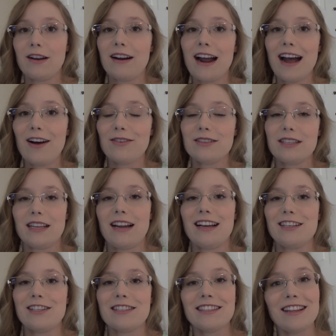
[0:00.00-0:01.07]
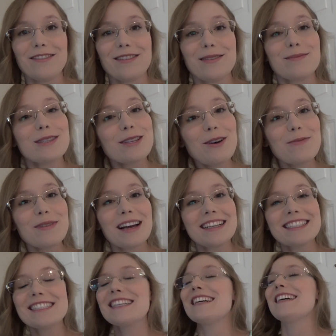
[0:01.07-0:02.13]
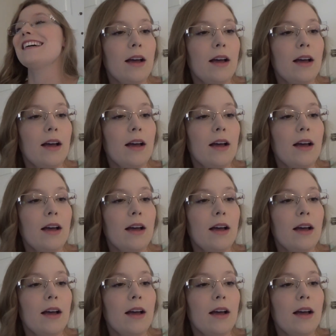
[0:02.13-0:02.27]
our house and I just love him so much.